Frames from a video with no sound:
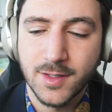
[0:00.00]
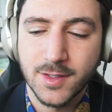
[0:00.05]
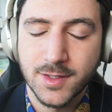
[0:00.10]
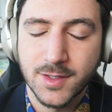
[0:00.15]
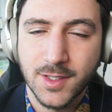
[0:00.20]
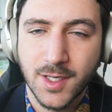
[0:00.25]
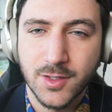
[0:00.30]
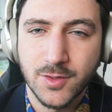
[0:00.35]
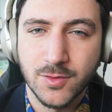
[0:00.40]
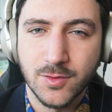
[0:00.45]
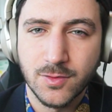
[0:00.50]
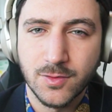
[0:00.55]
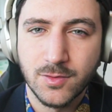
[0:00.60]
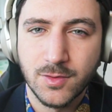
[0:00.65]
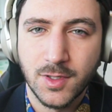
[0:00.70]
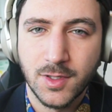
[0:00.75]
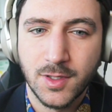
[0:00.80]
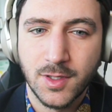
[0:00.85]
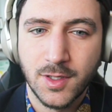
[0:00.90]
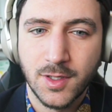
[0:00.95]
schedule
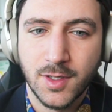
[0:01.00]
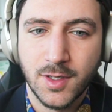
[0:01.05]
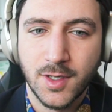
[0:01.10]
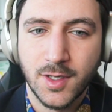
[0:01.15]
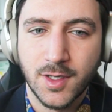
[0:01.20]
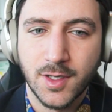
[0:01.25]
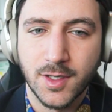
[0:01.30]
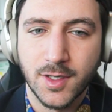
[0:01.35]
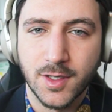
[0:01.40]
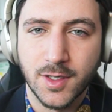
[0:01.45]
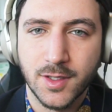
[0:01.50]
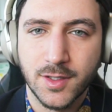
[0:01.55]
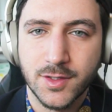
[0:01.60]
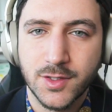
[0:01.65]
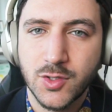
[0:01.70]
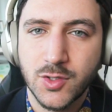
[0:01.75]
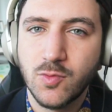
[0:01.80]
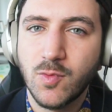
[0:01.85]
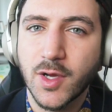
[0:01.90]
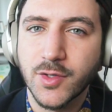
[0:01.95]

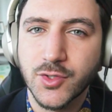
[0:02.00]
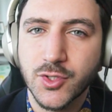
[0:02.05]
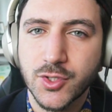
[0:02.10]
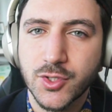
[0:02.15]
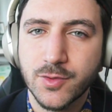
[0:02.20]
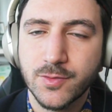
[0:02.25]
too much.